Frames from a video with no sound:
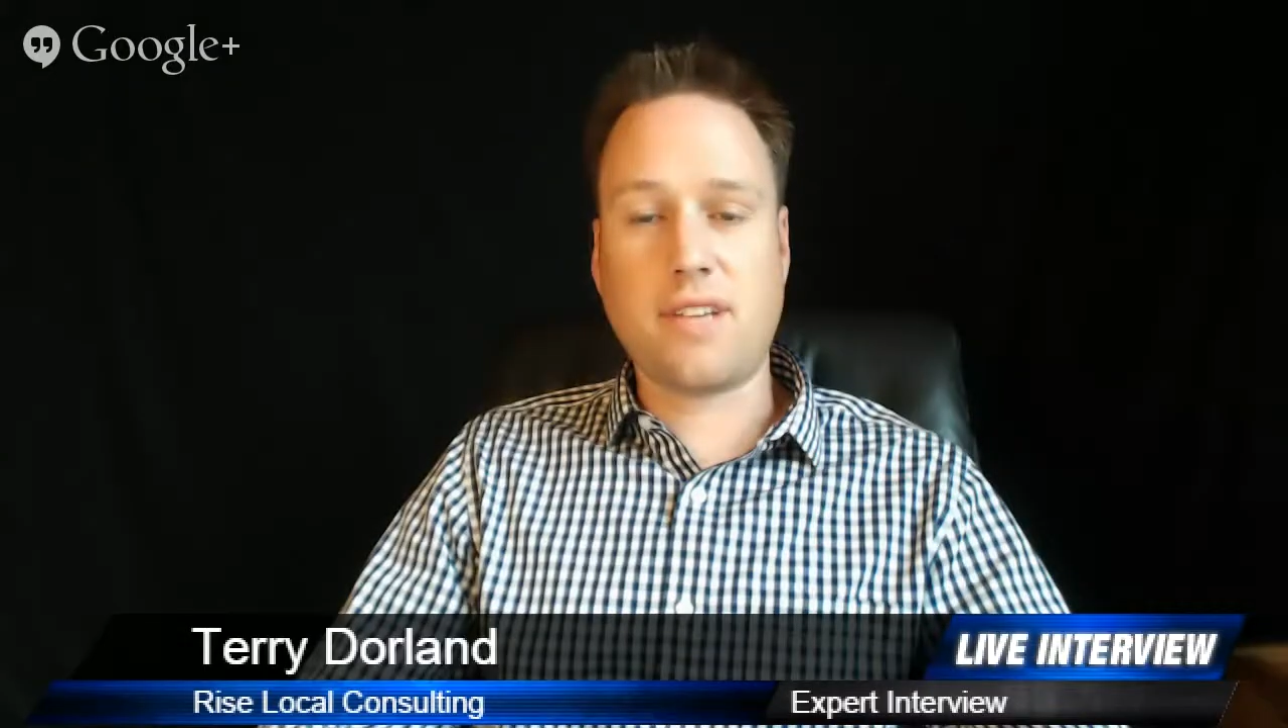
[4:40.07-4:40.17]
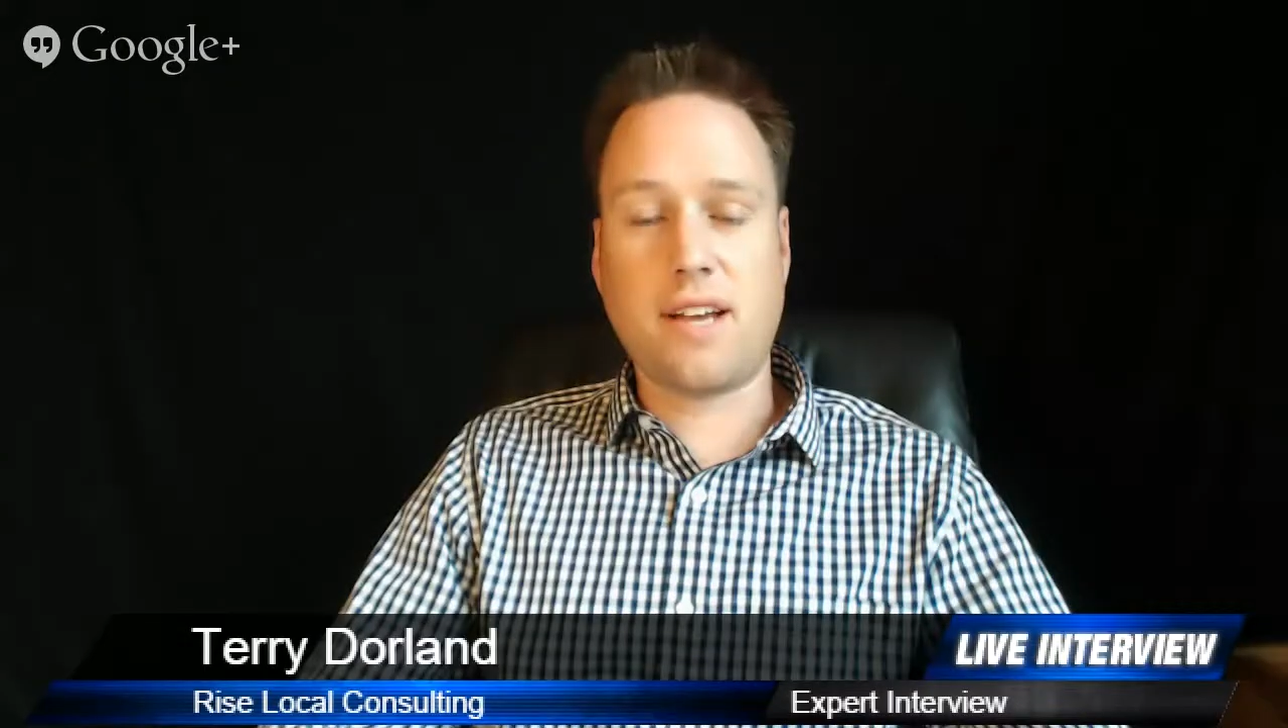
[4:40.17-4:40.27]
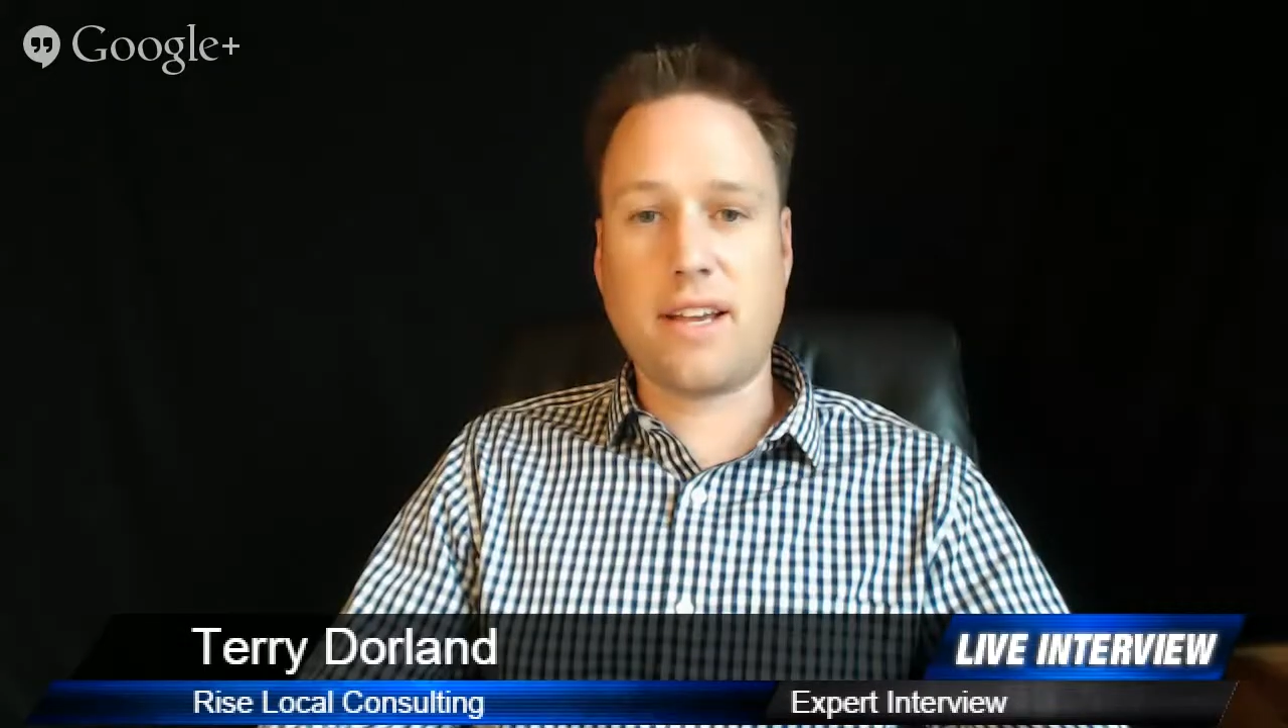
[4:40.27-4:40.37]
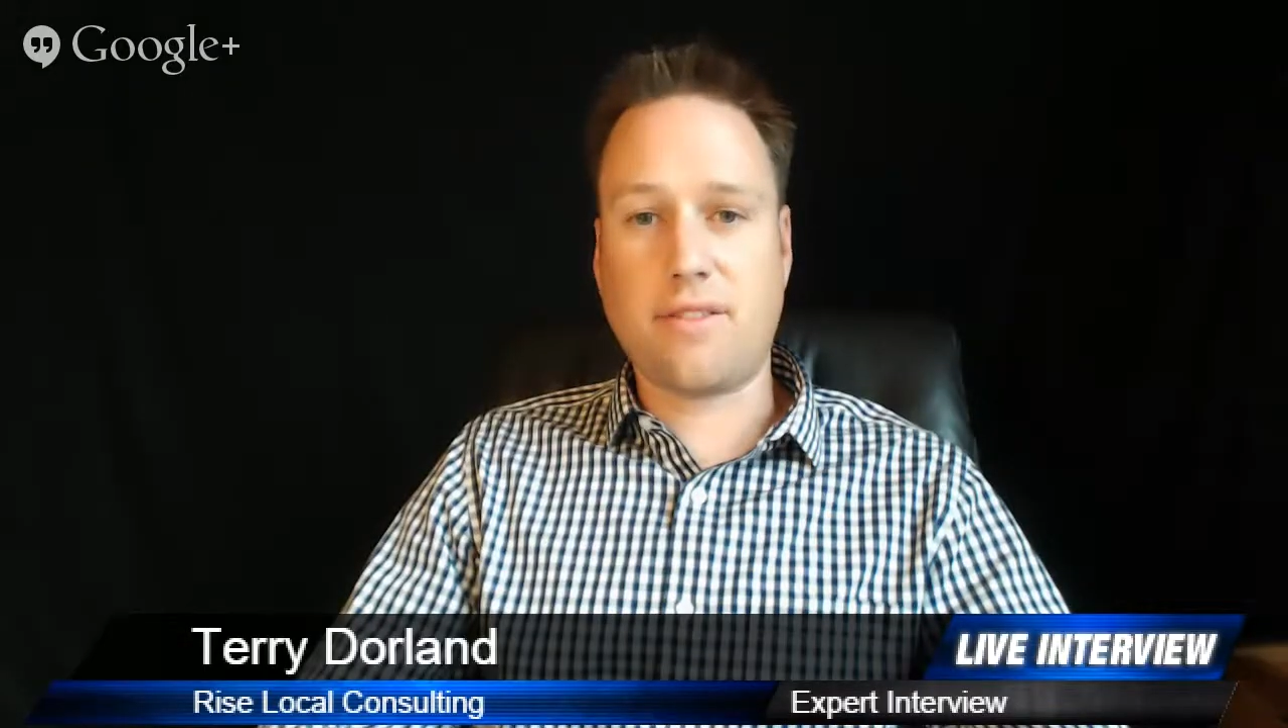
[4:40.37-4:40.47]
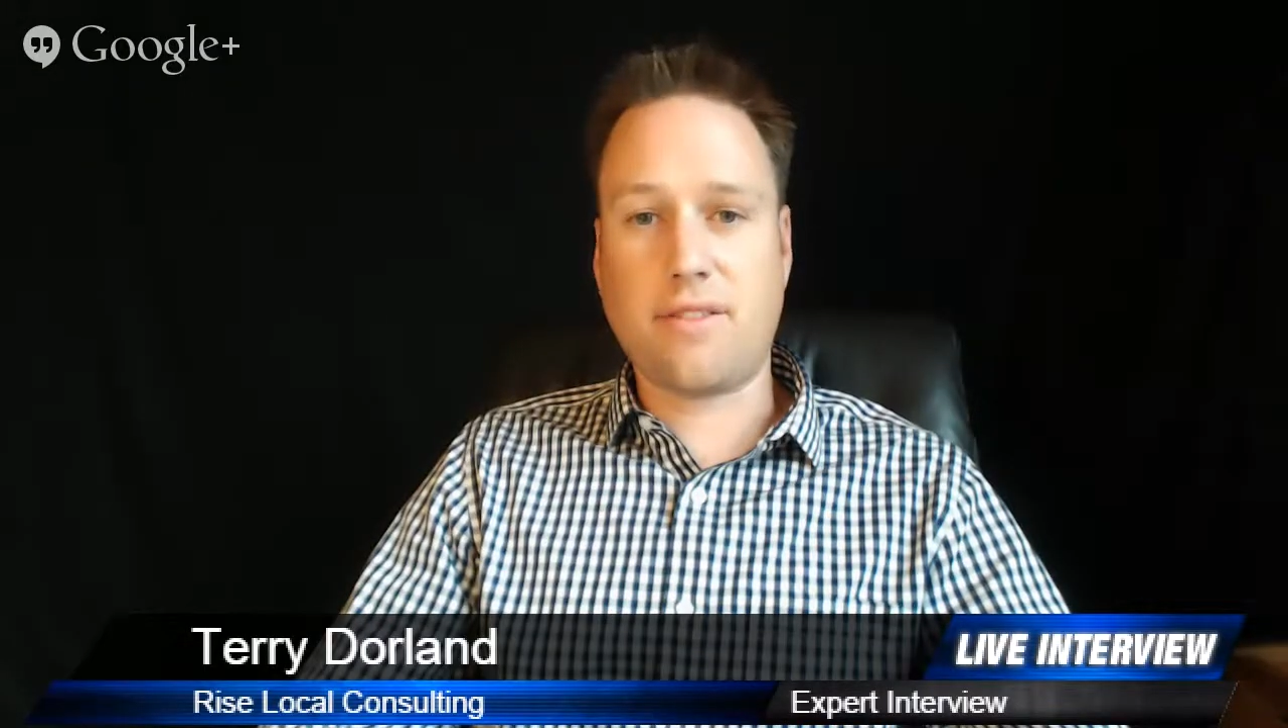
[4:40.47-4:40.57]

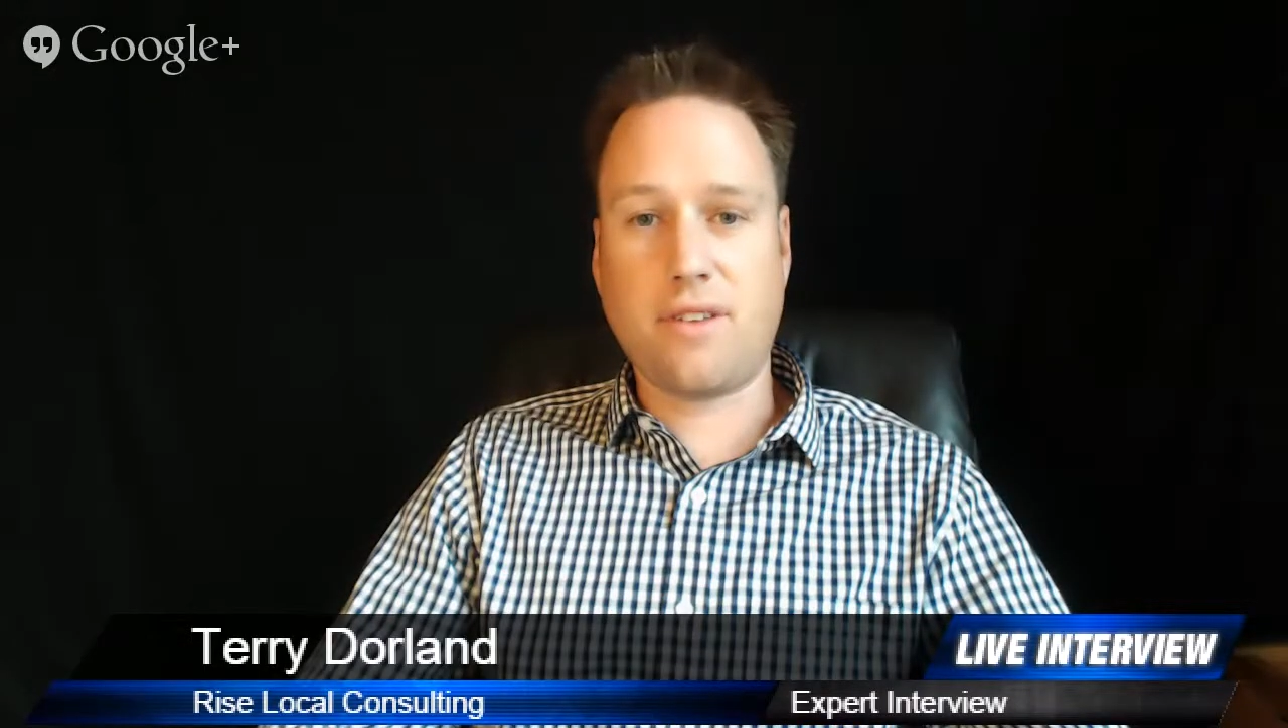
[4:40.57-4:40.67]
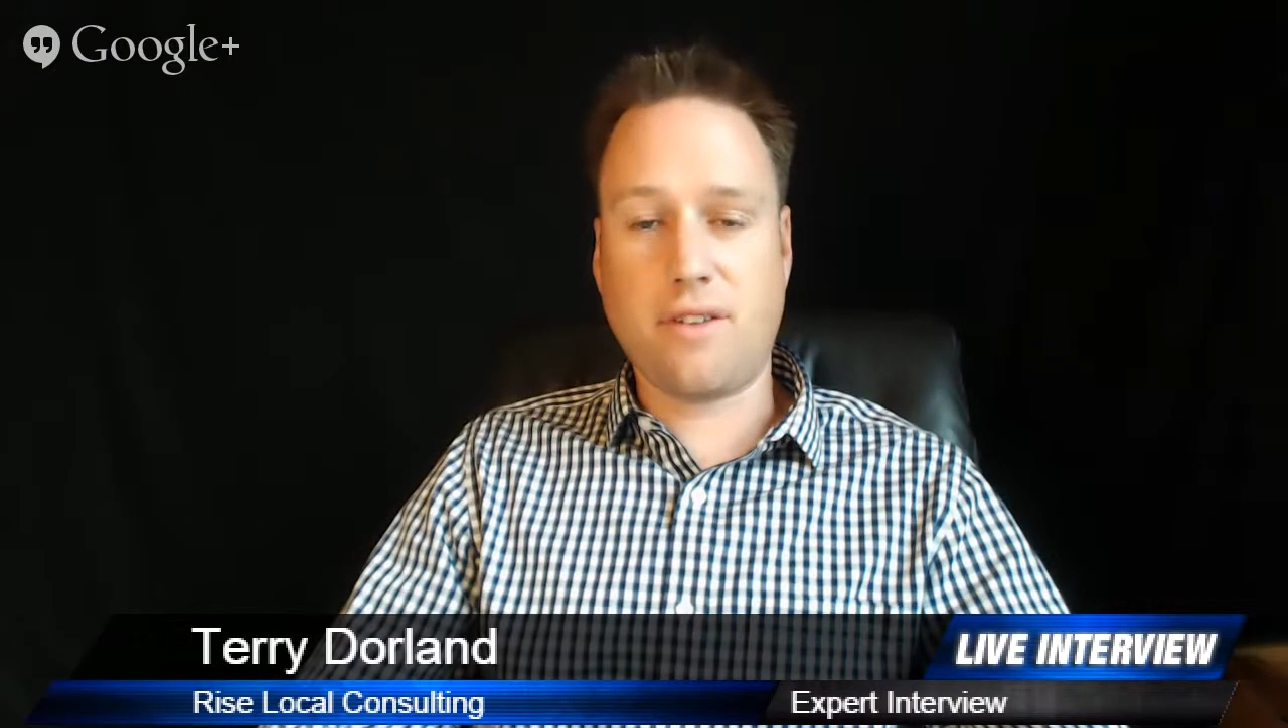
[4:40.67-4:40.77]
like,